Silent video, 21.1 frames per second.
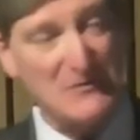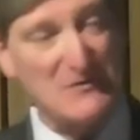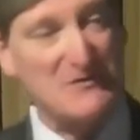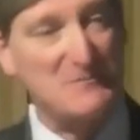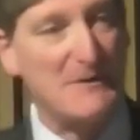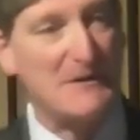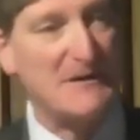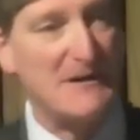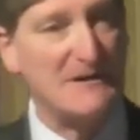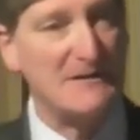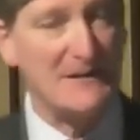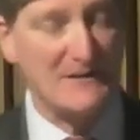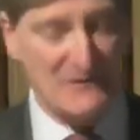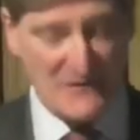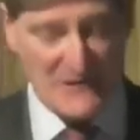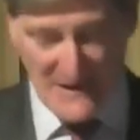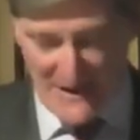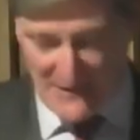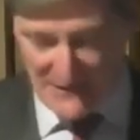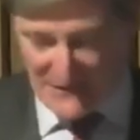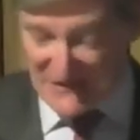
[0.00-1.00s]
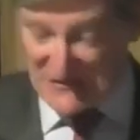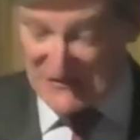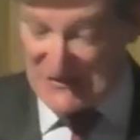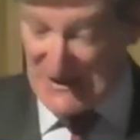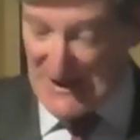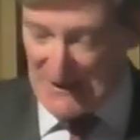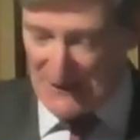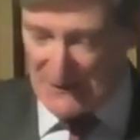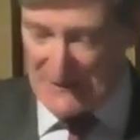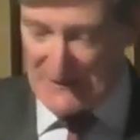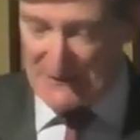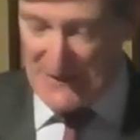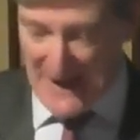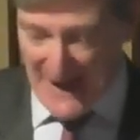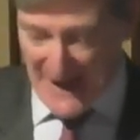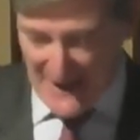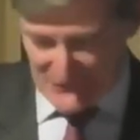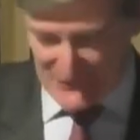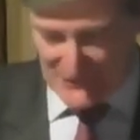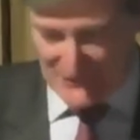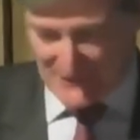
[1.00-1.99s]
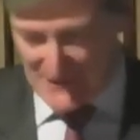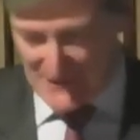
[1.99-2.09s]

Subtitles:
was beginning to have exactly that.